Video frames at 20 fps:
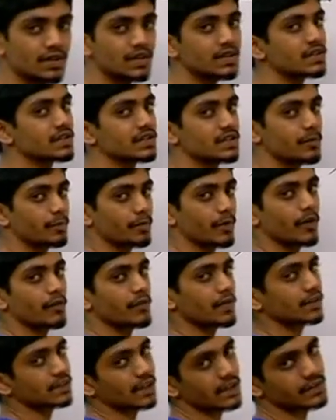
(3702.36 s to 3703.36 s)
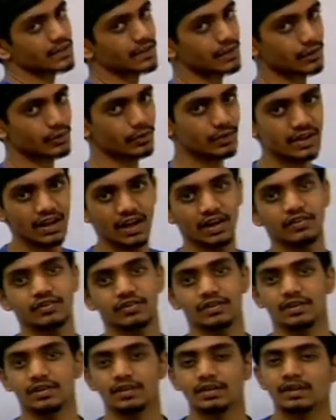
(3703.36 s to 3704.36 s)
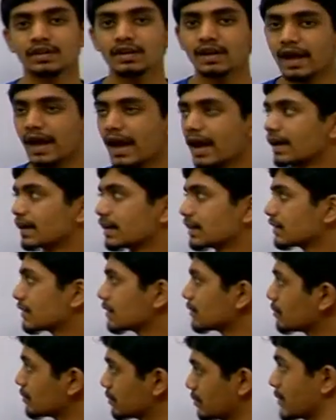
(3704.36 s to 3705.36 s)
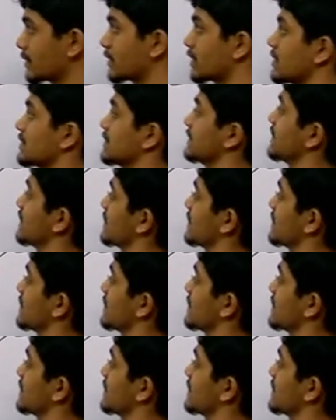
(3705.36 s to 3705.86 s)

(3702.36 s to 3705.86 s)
this is a perfect SN2 reaction, and because it